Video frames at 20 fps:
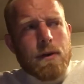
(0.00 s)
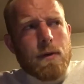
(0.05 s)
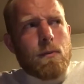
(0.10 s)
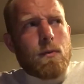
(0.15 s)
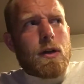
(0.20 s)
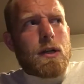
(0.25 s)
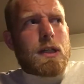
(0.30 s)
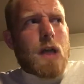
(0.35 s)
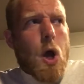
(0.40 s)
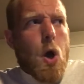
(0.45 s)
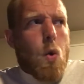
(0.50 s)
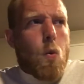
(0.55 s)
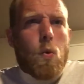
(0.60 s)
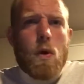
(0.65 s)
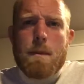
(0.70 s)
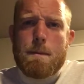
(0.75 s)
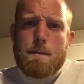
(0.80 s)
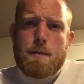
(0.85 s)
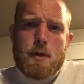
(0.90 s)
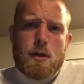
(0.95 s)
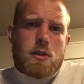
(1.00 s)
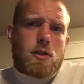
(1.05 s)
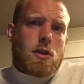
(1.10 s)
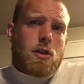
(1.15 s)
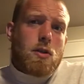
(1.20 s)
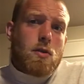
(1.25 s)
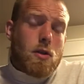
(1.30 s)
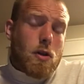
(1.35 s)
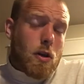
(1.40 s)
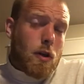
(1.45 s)
them was, "What books are
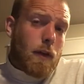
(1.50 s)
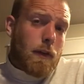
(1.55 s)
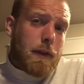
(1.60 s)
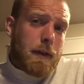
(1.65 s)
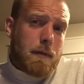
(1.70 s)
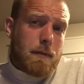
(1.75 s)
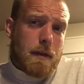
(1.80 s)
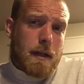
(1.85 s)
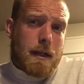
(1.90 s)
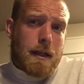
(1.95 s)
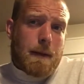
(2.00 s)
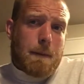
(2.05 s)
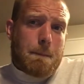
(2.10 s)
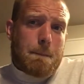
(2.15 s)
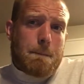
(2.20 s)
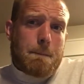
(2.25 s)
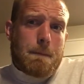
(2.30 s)
you currently reading?"